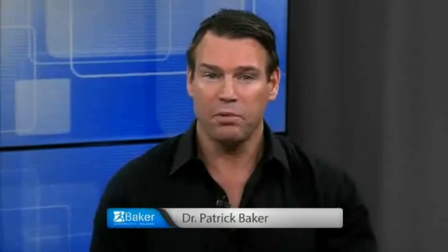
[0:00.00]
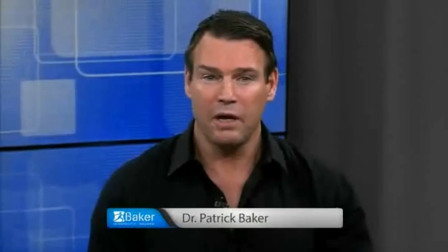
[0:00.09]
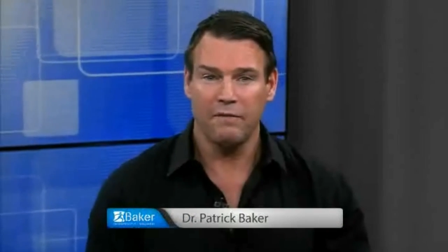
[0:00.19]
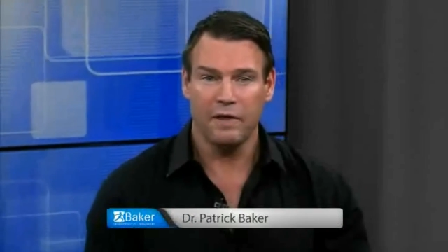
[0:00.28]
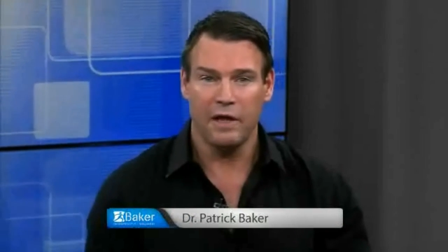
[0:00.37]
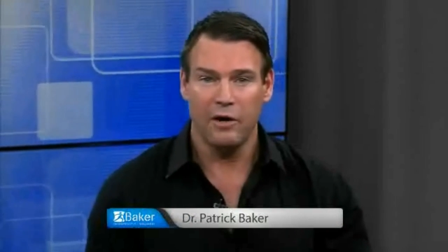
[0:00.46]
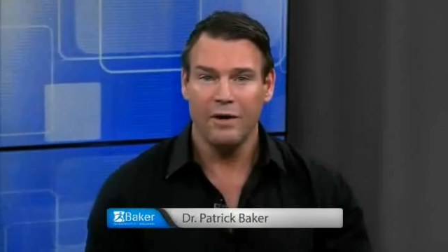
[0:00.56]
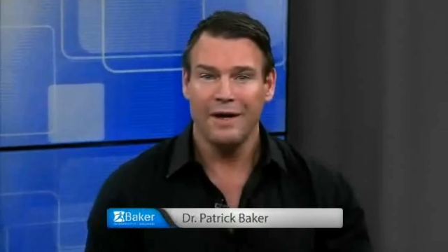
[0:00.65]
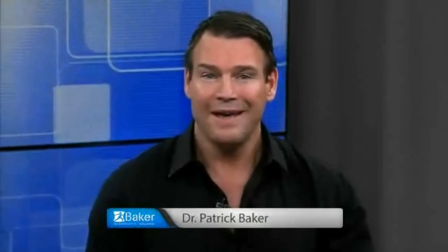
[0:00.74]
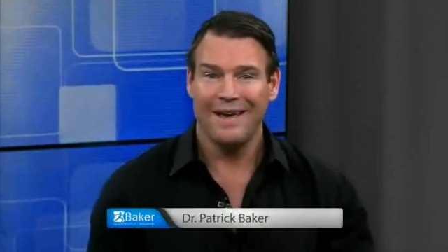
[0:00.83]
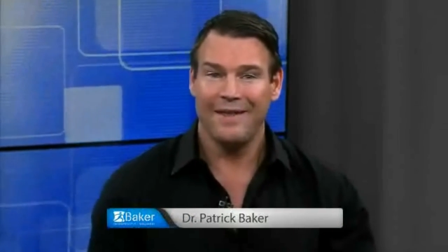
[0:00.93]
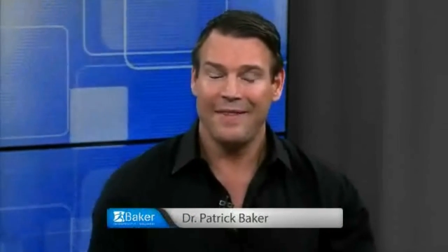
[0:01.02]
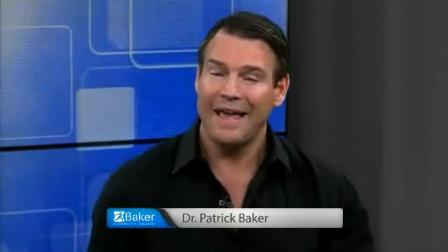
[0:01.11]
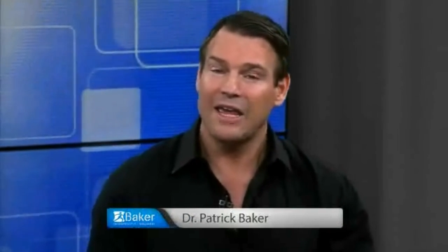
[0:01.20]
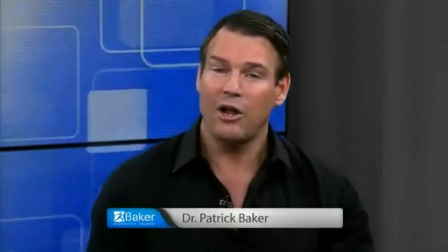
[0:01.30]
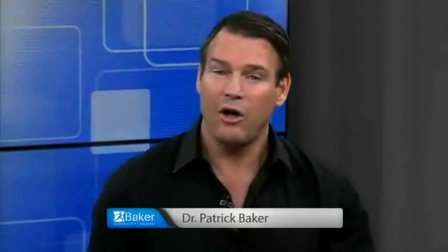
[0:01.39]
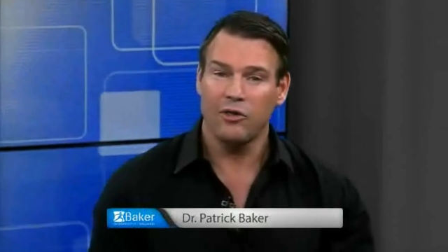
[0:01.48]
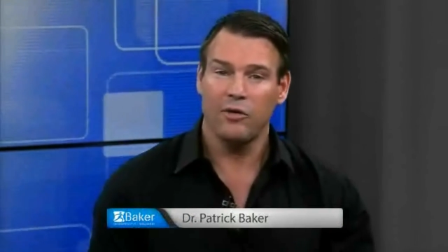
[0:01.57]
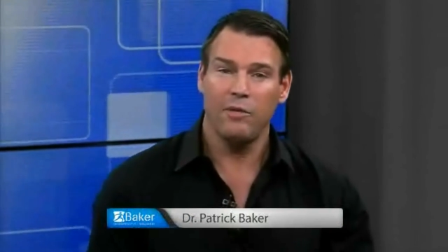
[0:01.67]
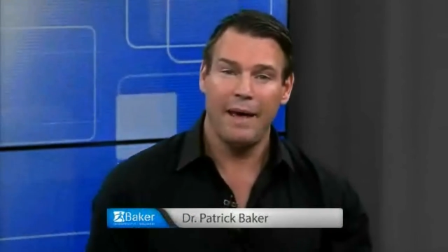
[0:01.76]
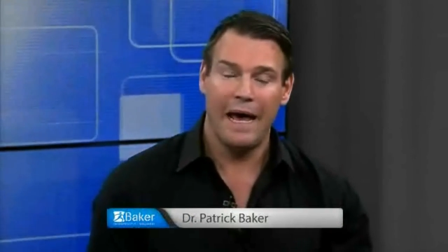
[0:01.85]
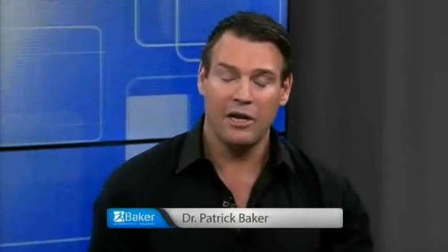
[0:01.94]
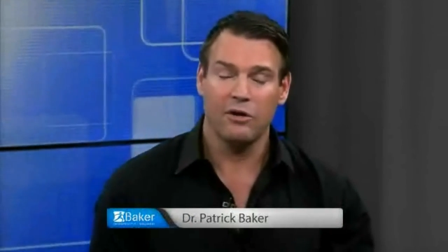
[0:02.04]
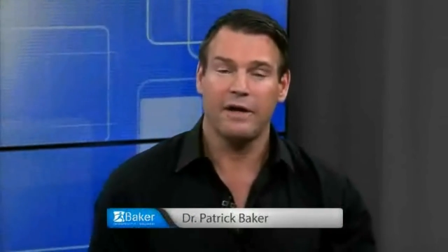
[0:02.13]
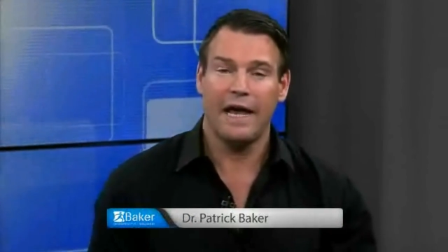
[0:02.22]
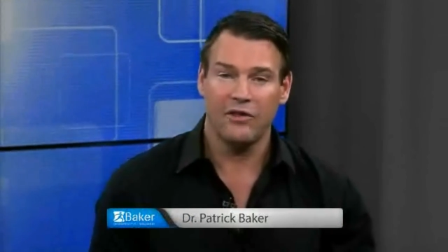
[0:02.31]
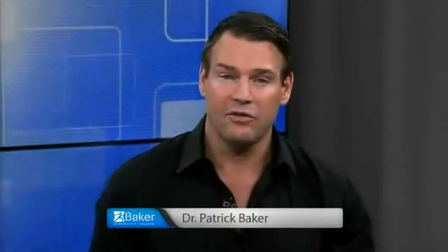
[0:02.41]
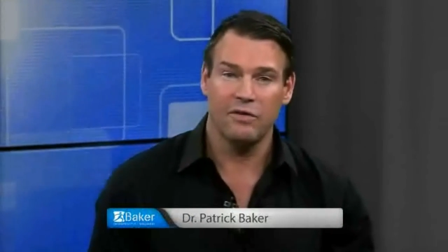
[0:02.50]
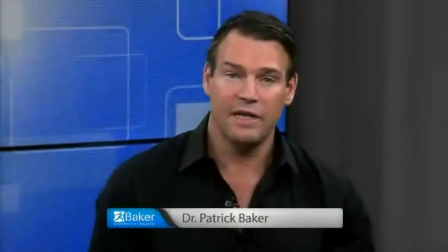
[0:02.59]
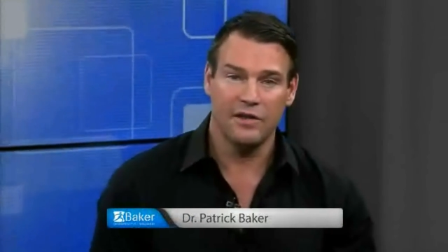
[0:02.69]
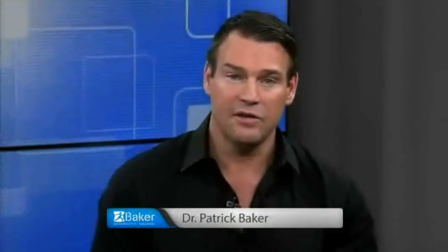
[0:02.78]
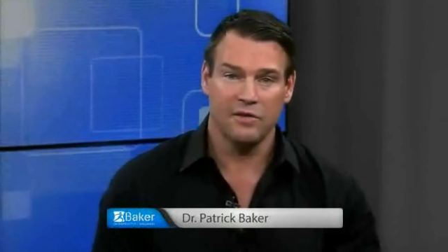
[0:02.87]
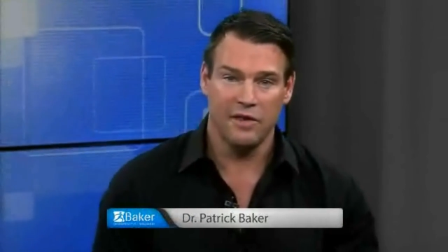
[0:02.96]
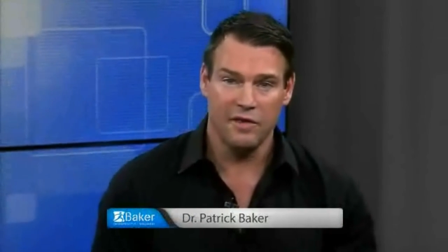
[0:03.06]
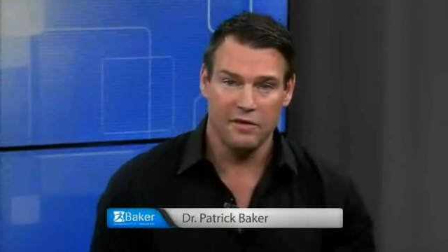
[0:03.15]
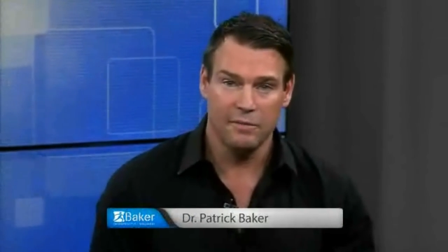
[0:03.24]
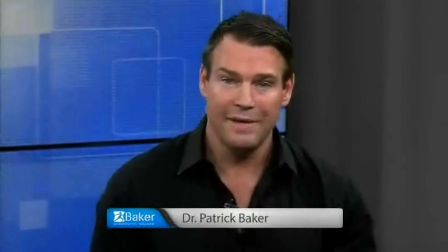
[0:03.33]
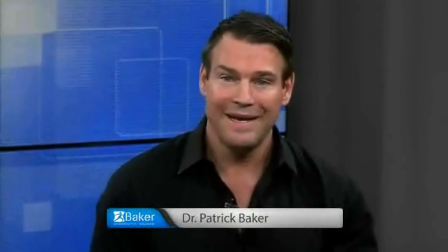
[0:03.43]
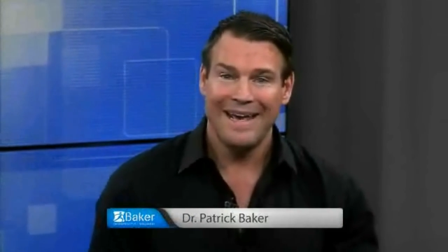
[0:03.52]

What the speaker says: blood flow, and that can also impact your gastrointestinal system.